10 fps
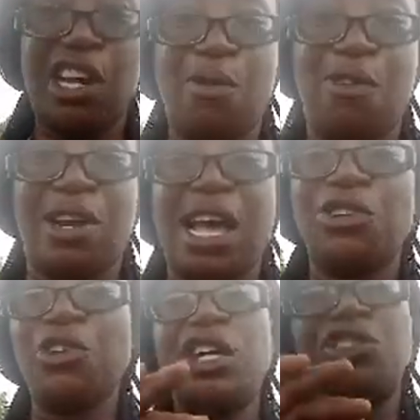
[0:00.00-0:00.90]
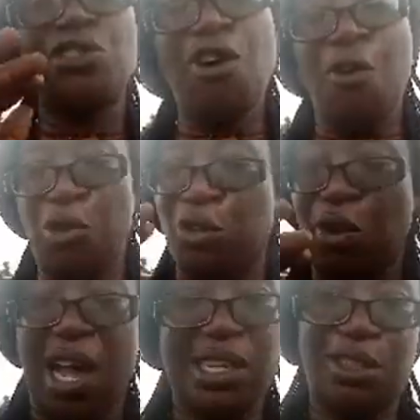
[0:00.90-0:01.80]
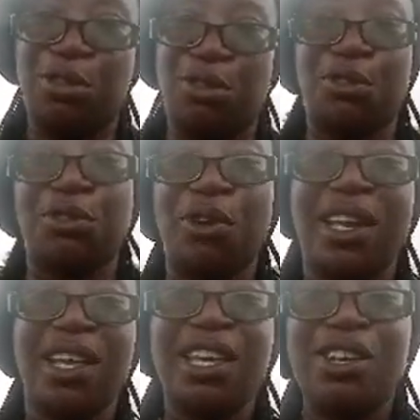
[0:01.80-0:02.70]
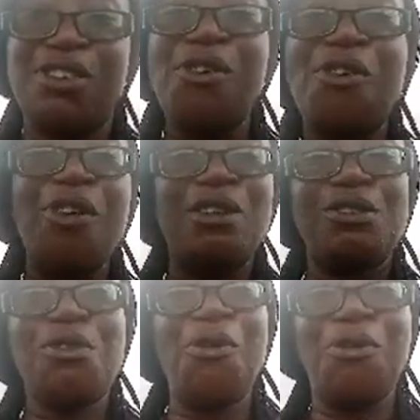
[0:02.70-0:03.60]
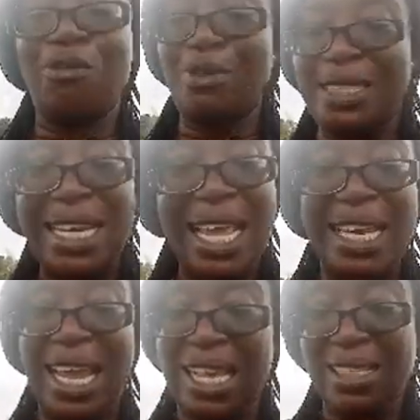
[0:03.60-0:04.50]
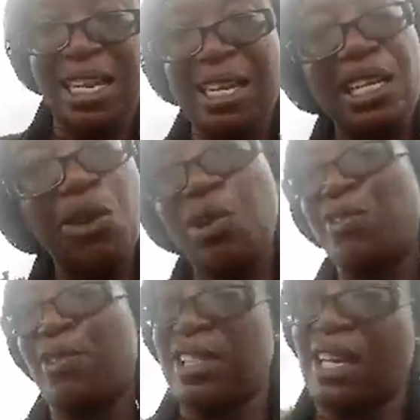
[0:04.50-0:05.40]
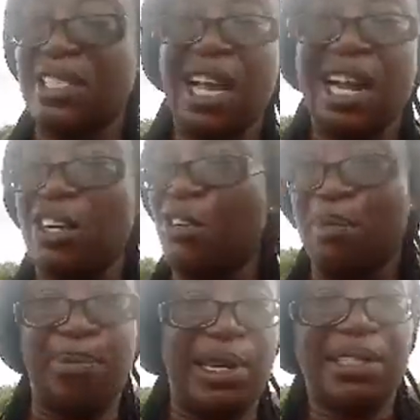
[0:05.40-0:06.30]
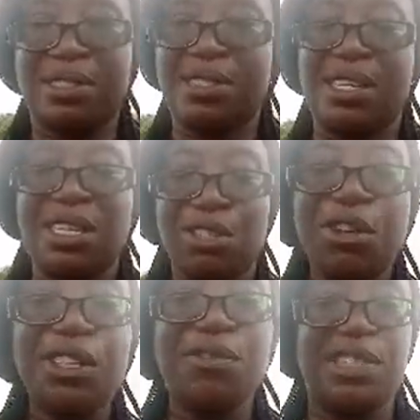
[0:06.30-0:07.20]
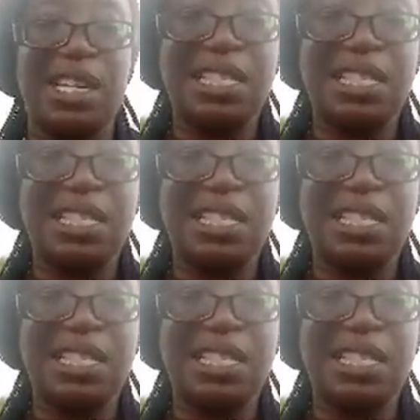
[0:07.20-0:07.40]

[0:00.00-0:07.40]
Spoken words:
one, and you are sure of what you are adding to your soil. So then, like I said, liquid fertilizer cannot replace solid fertilizer.